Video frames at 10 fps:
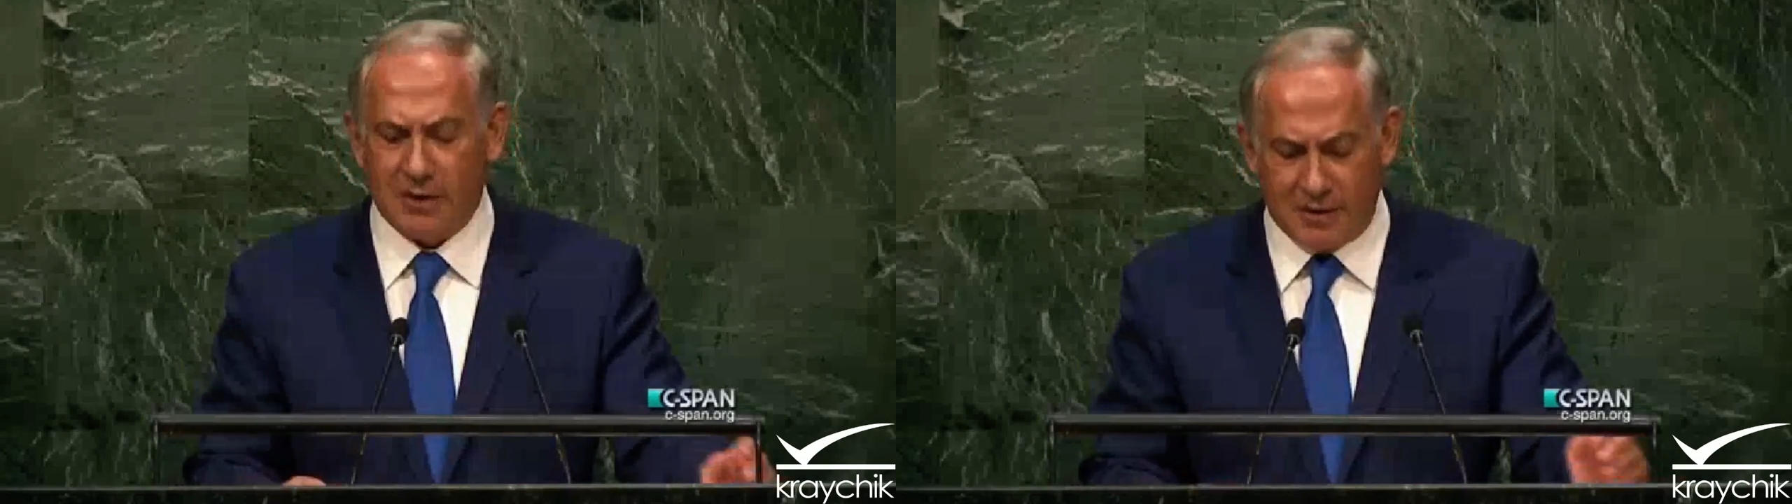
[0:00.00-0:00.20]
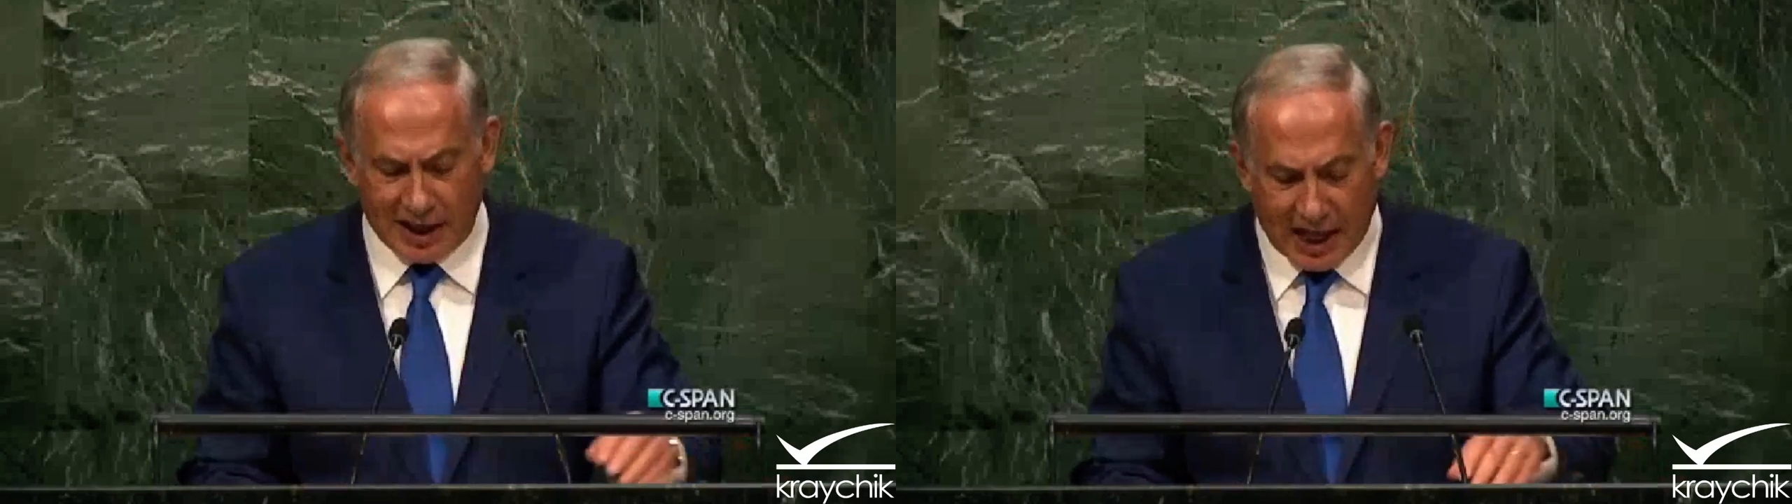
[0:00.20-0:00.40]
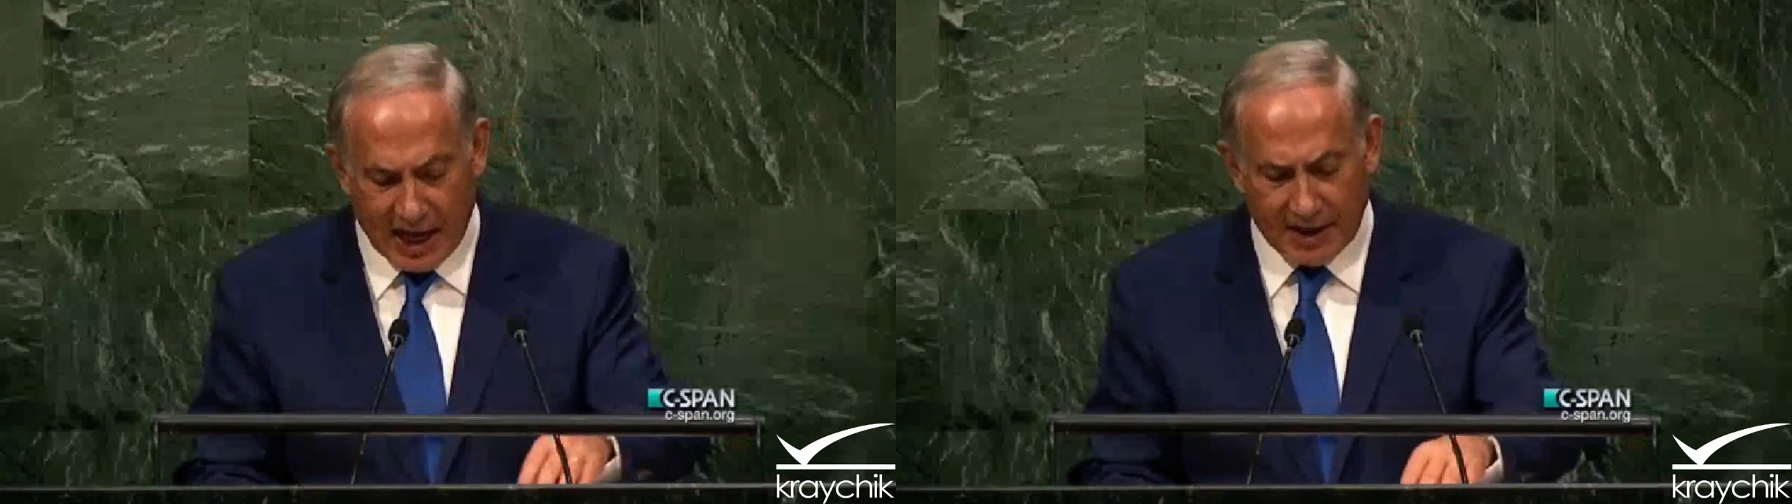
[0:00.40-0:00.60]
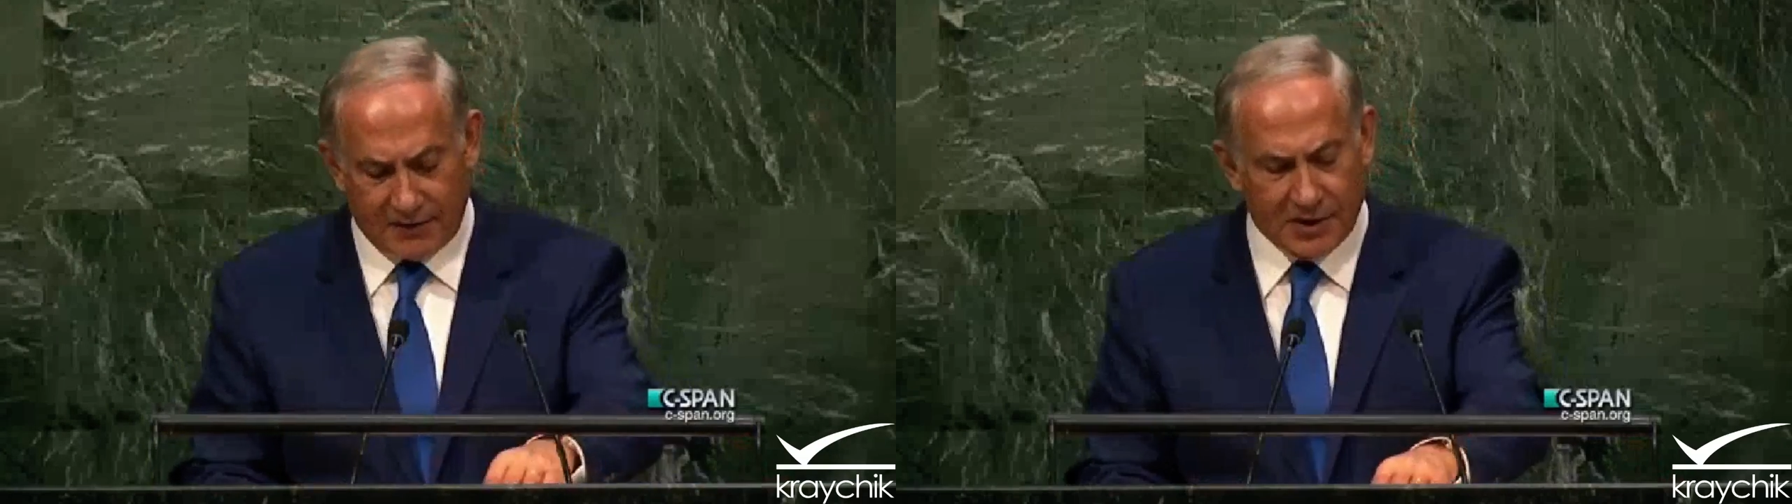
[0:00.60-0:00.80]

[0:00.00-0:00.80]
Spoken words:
to the land of